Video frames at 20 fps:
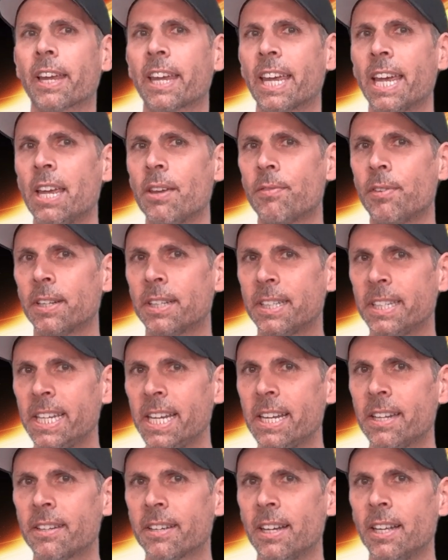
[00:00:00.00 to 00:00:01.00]
I gave a
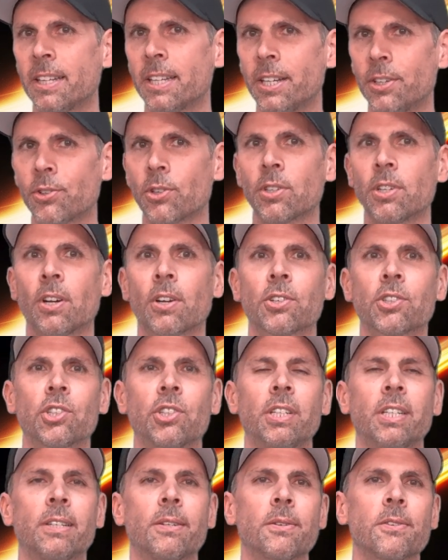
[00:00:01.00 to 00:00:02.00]
detailed
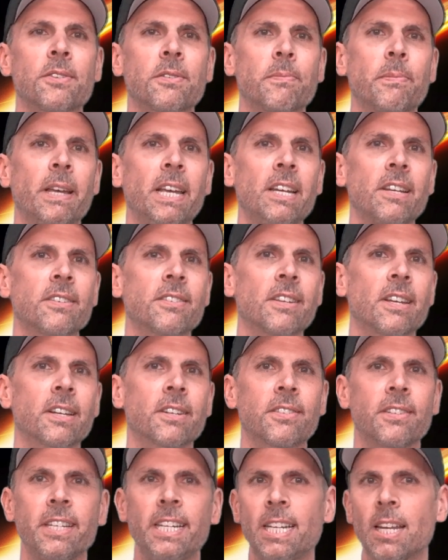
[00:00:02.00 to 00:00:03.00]
introduction into
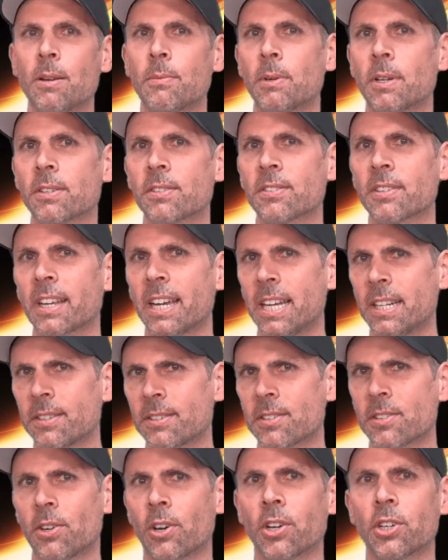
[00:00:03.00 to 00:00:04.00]
SpaceX, Elon Musk and
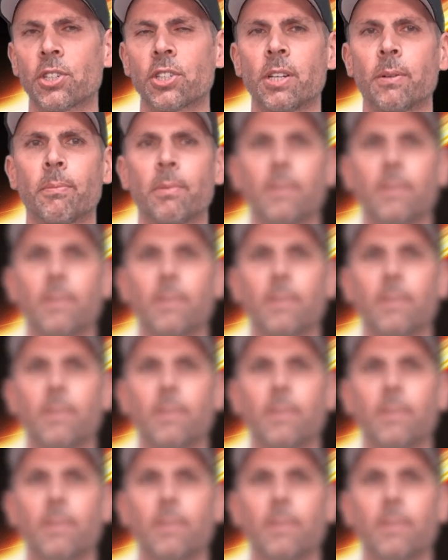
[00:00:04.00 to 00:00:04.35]
Starship.